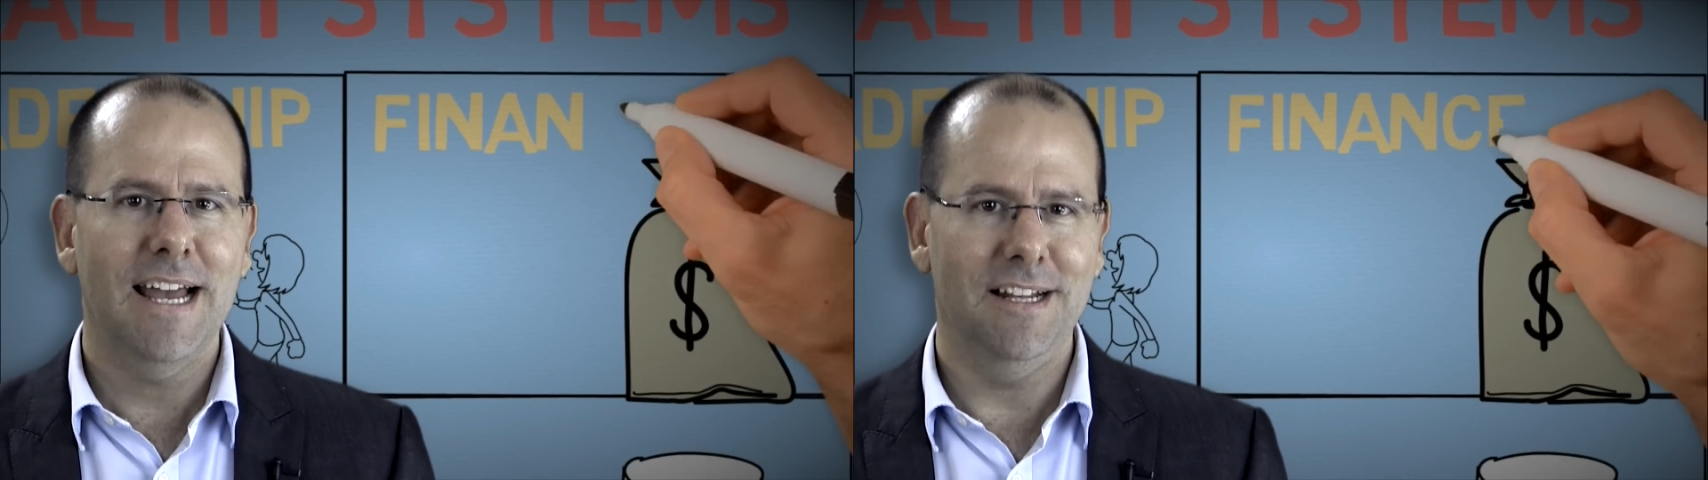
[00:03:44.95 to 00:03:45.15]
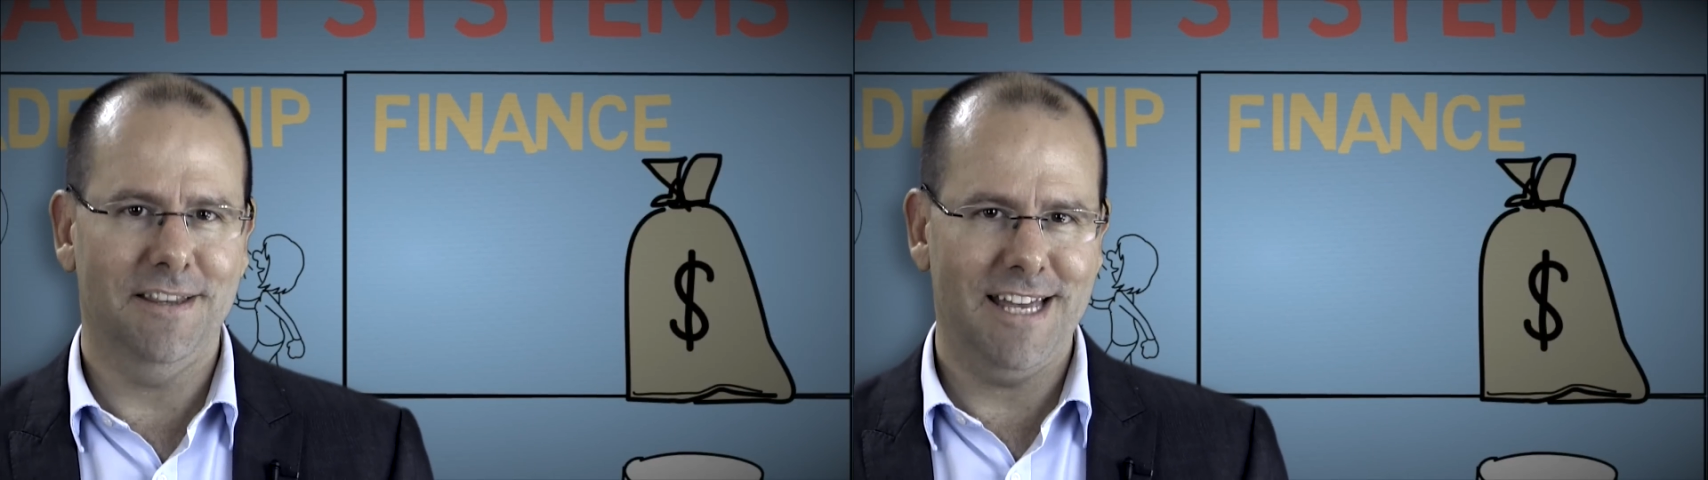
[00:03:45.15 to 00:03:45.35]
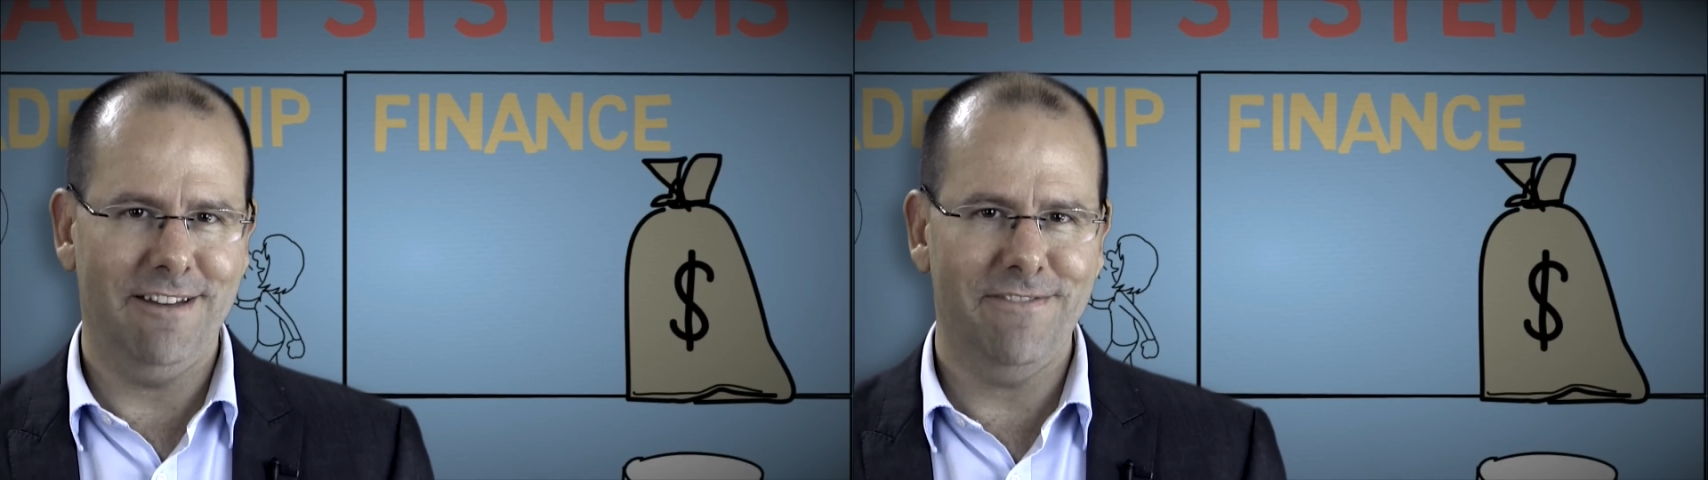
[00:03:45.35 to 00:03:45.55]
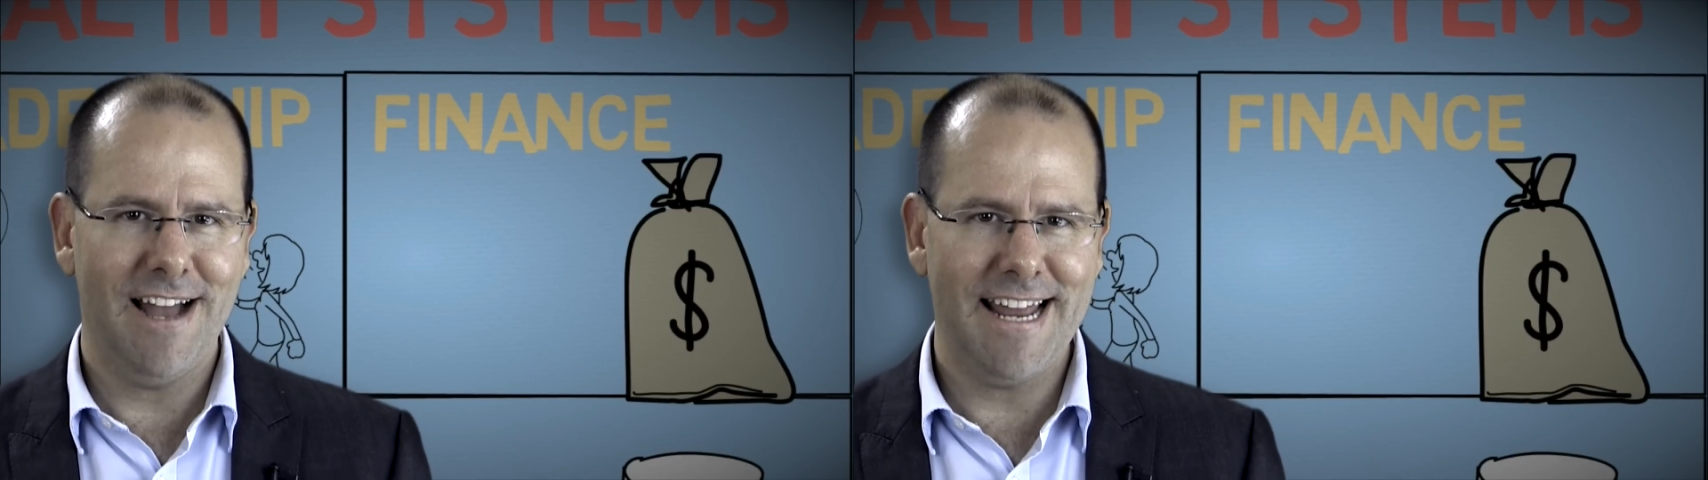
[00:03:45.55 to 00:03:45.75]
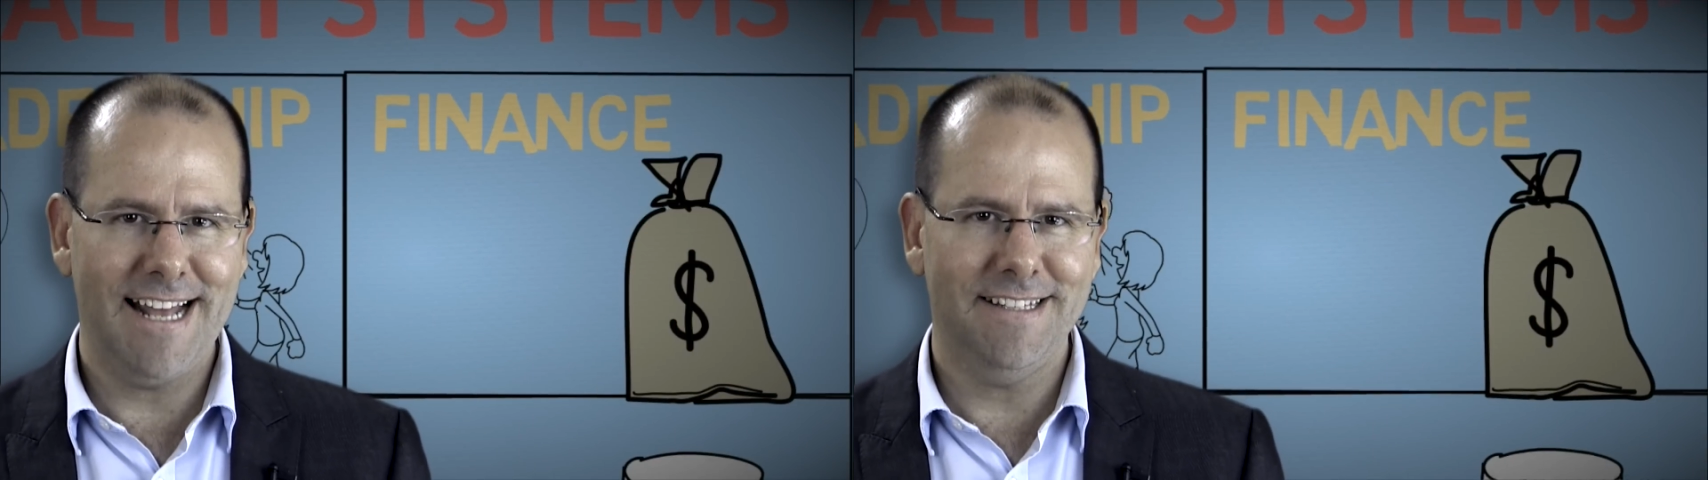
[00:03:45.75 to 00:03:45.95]
healthcare
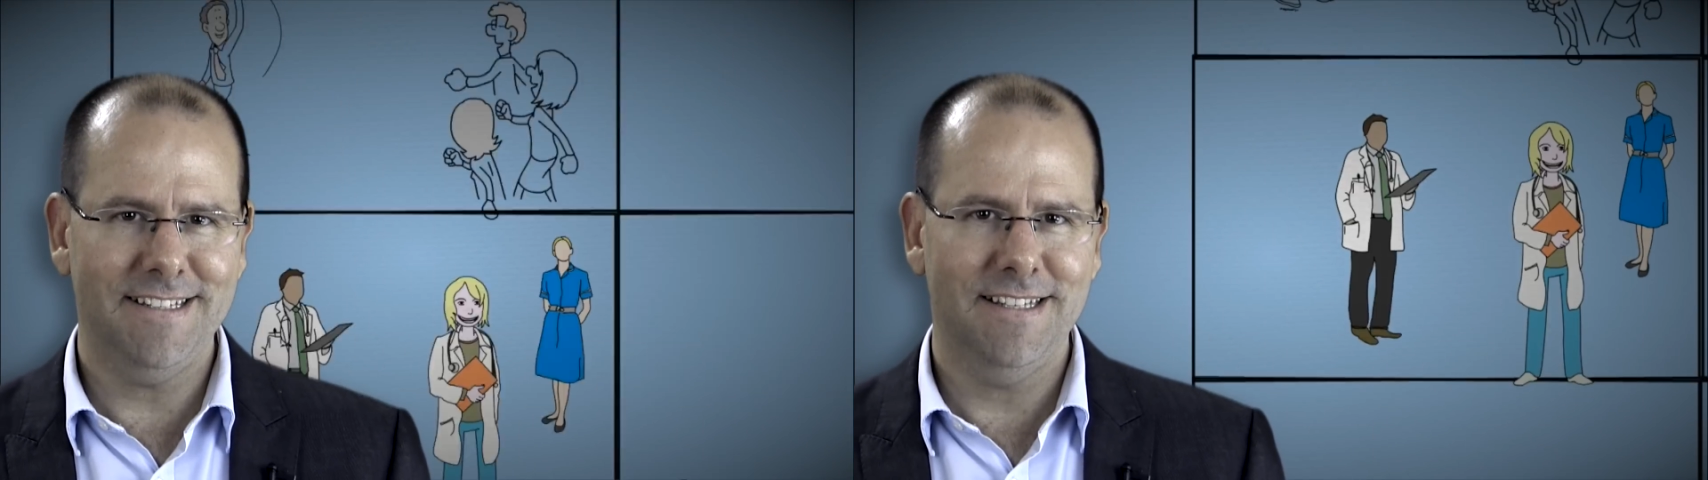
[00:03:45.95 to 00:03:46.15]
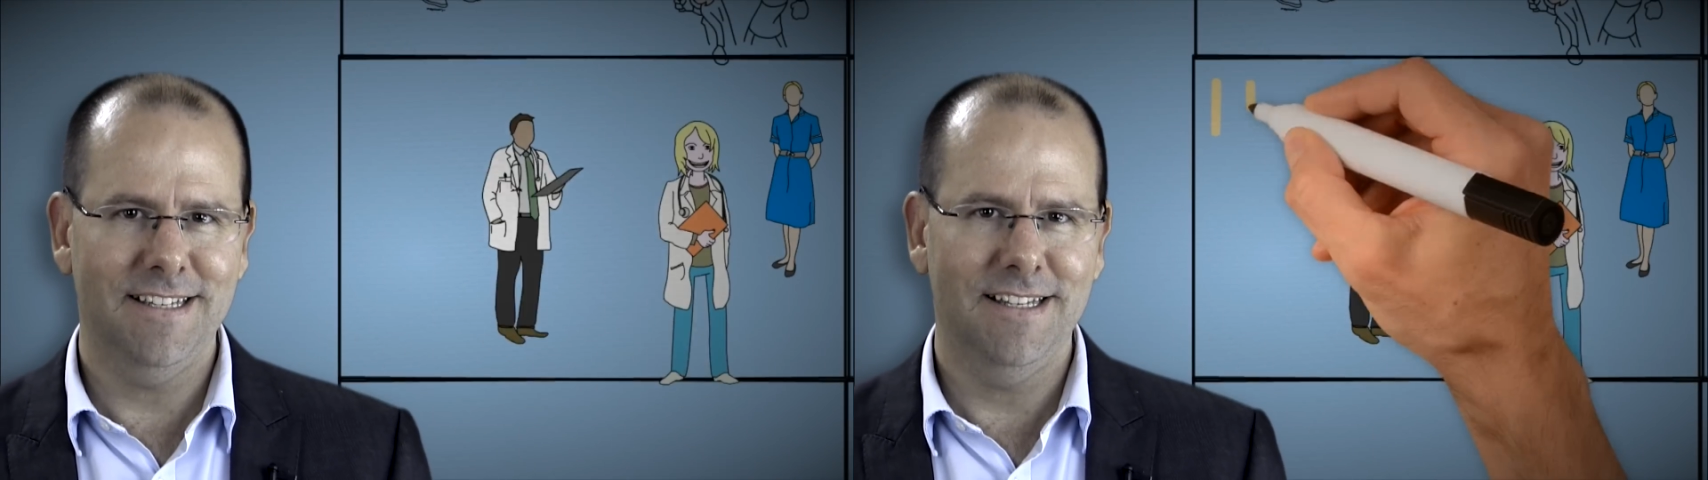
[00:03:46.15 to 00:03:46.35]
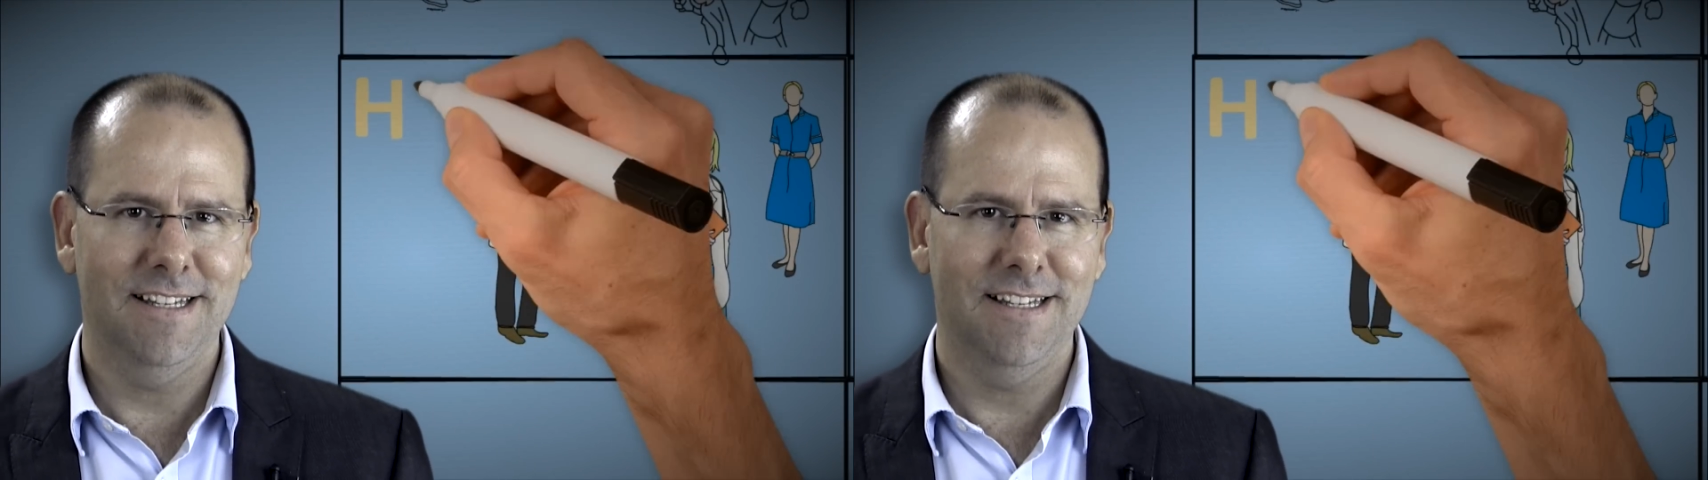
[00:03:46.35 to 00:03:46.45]
finance,